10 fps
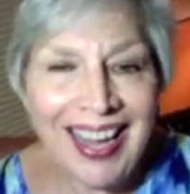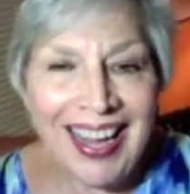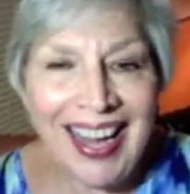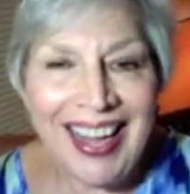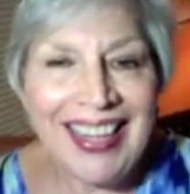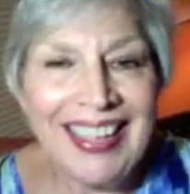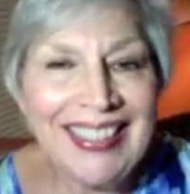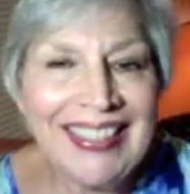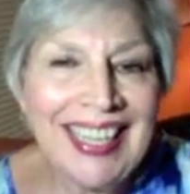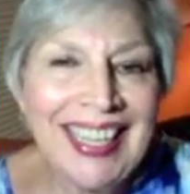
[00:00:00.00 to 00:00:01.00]
Hi.
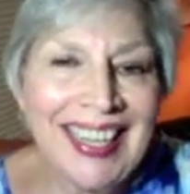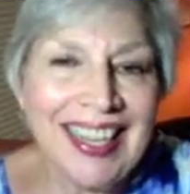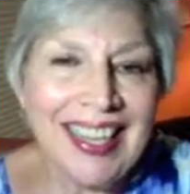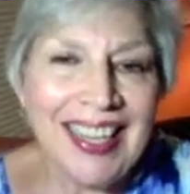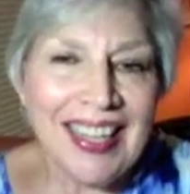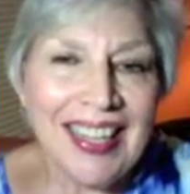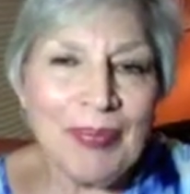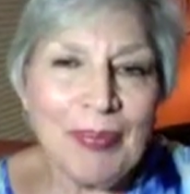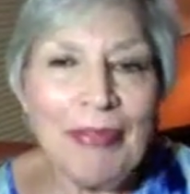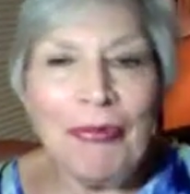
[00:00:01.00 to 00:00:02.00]

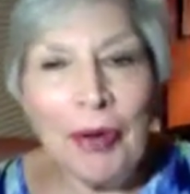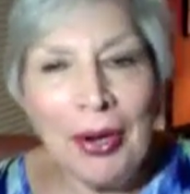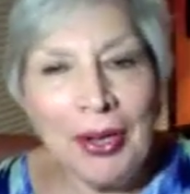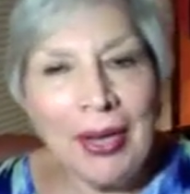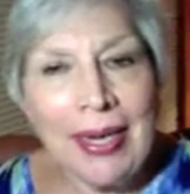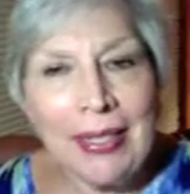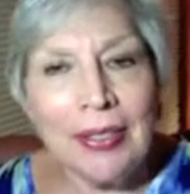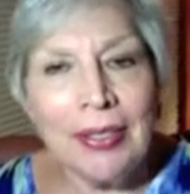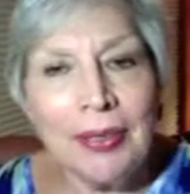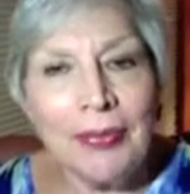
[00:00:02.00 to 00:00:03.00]
Before you get
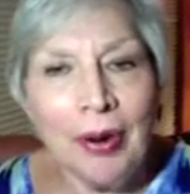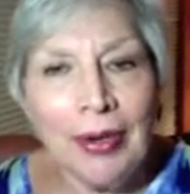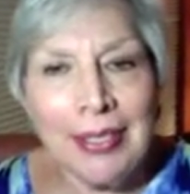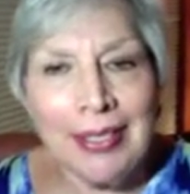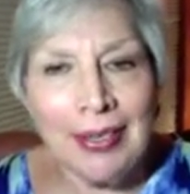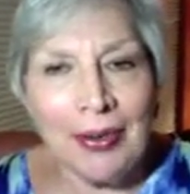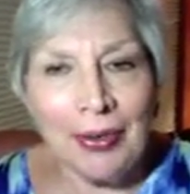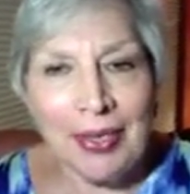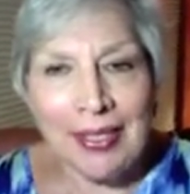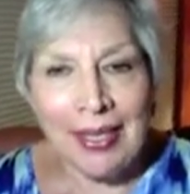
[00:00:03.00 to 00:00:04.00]
too far into the
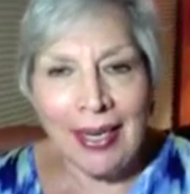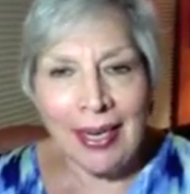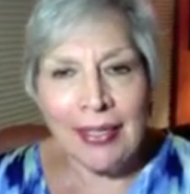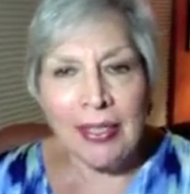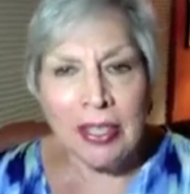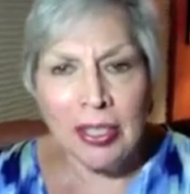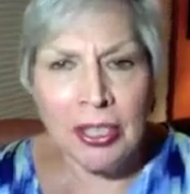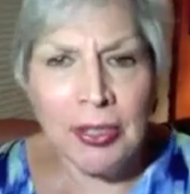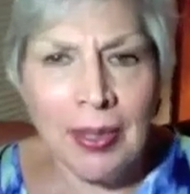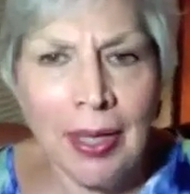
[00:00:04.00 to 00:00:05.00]
course, I'd like to talk to
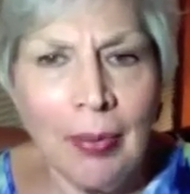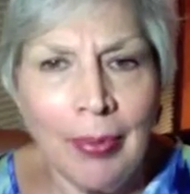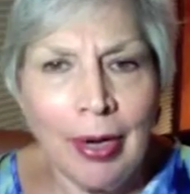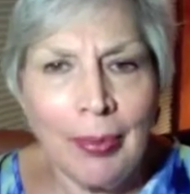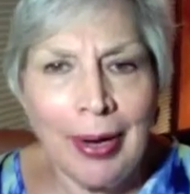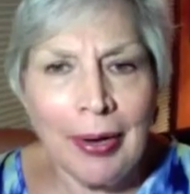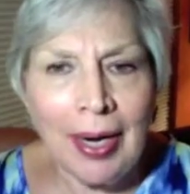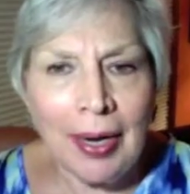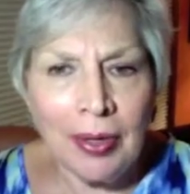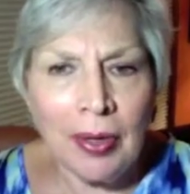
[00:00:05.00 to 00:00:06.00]
you a little bit about
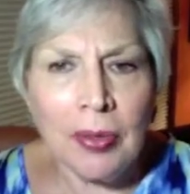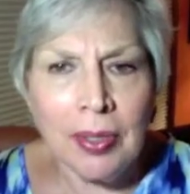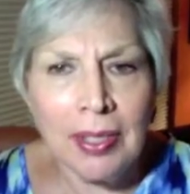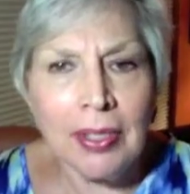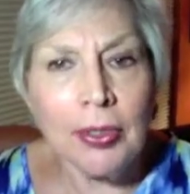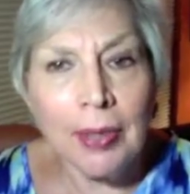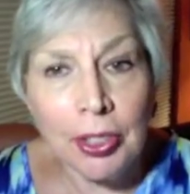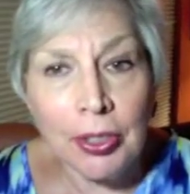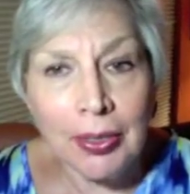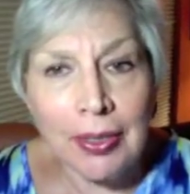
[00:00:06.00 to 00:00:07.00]
how the course is
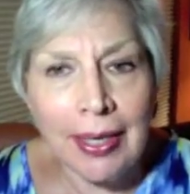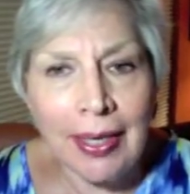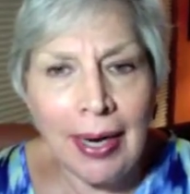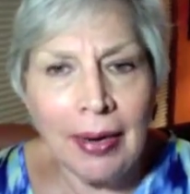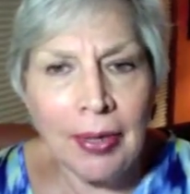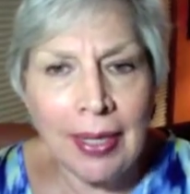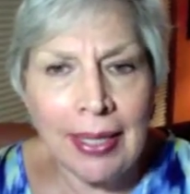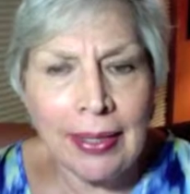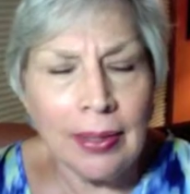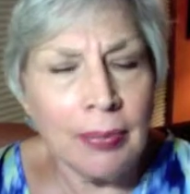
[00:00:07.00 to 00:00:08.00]
structured and how to
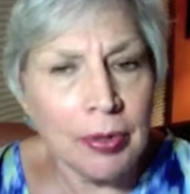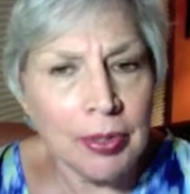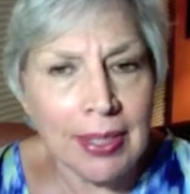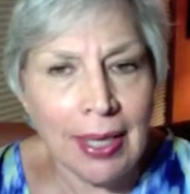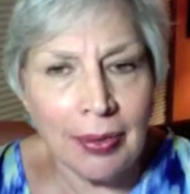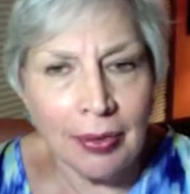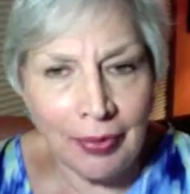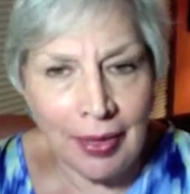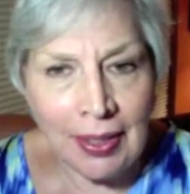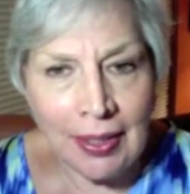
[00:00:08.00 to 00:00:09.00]
get the most out of it.